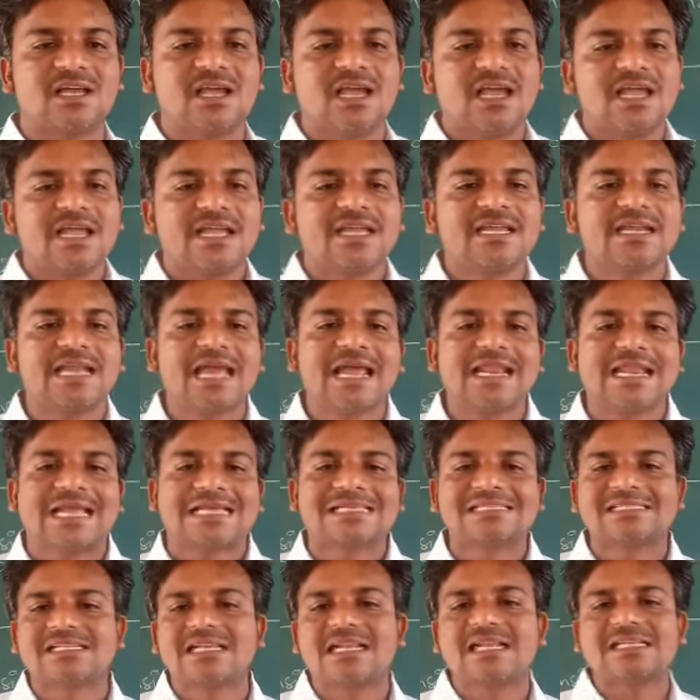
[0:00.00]
in an
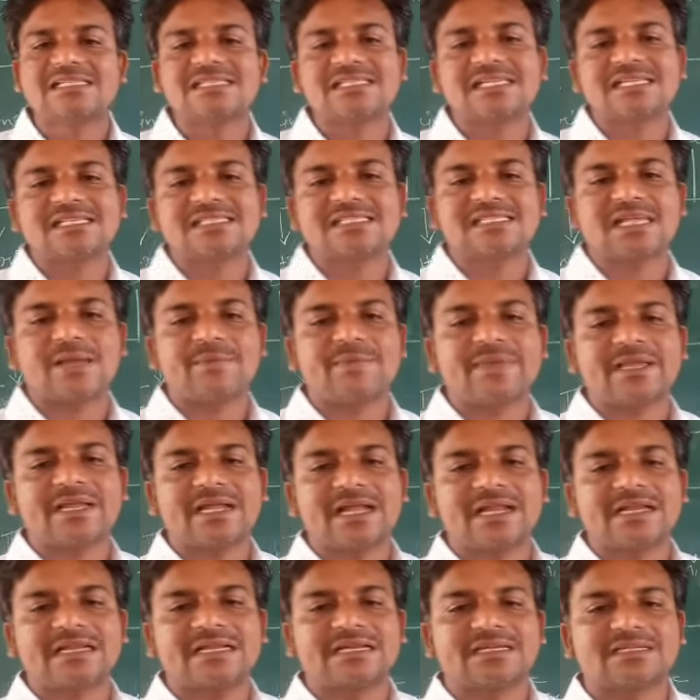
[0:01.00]
extrinsic
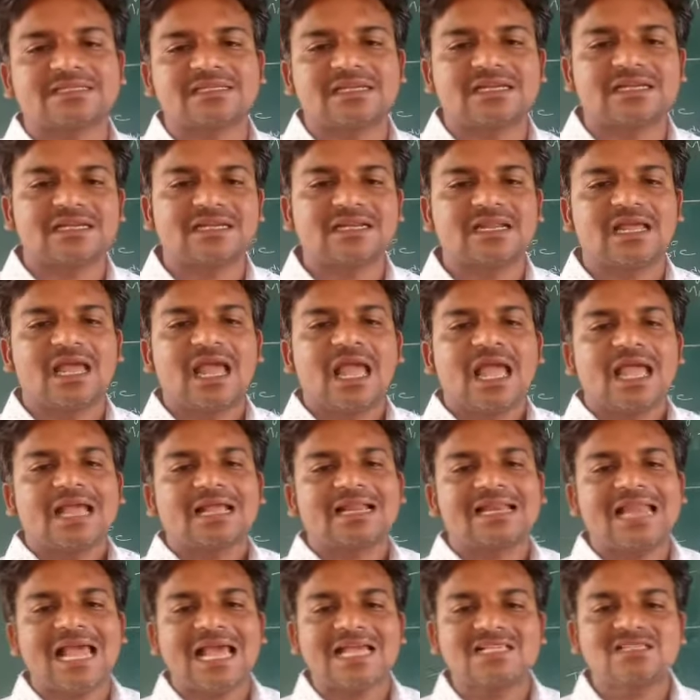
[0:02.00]
semiconductor
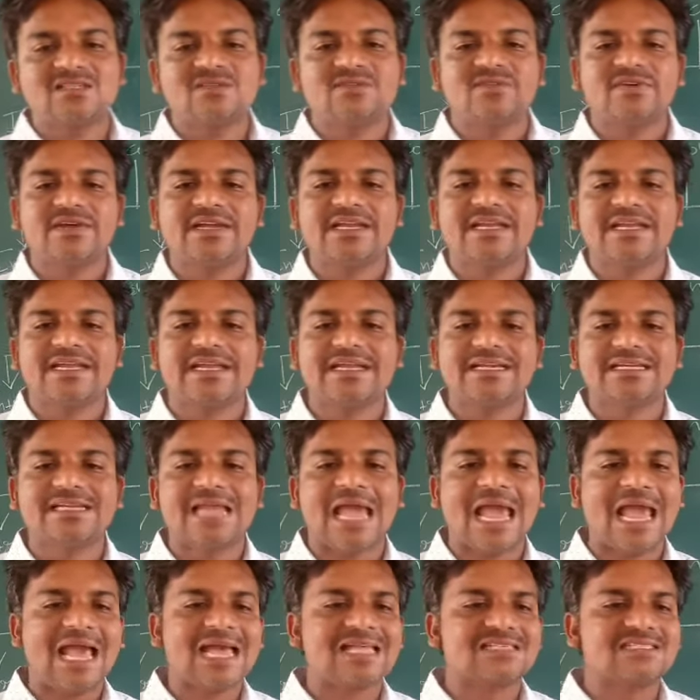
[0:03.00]
classify it
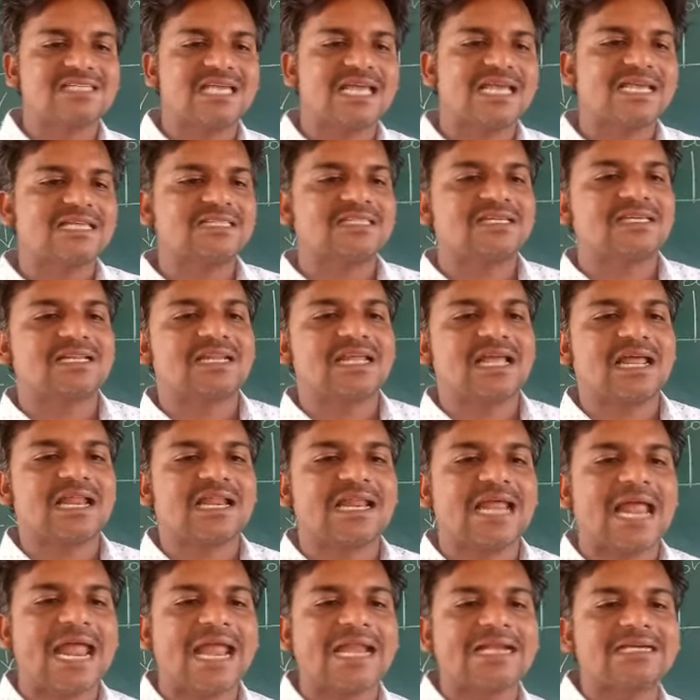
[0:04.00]
as either an
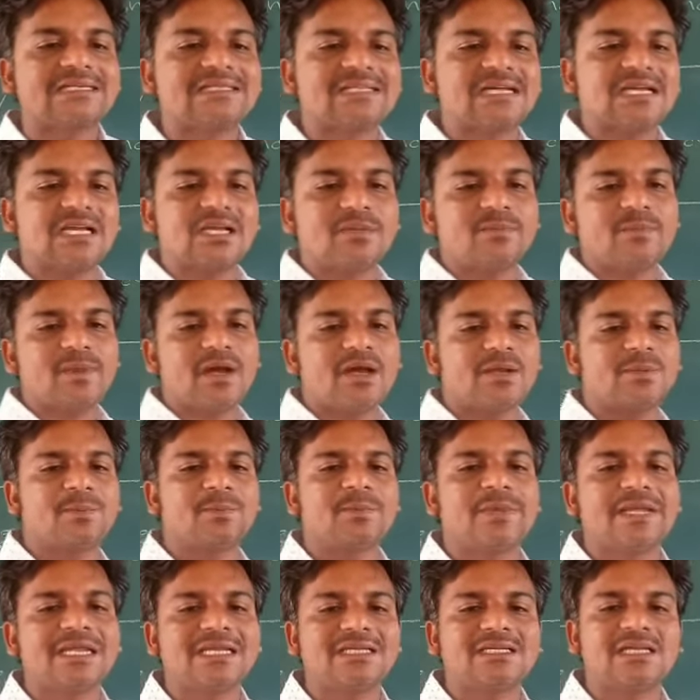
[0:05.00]
N-type or
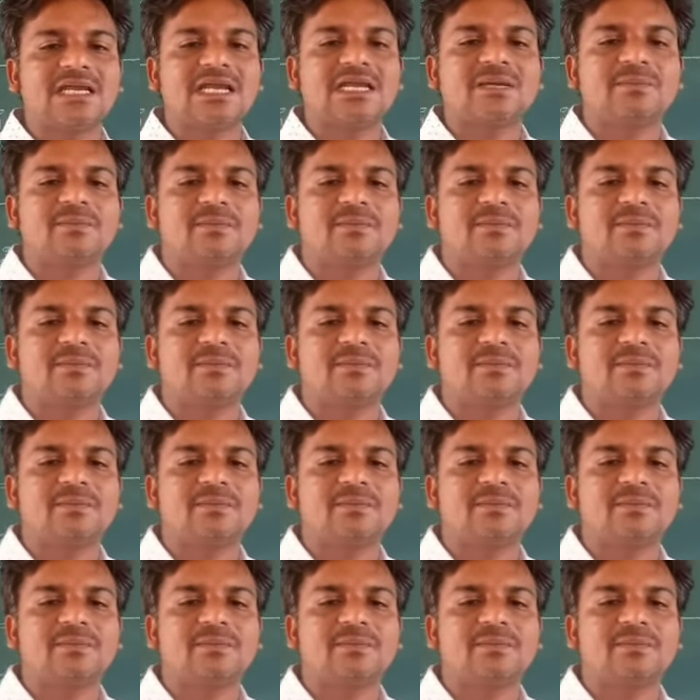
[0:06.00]
P-type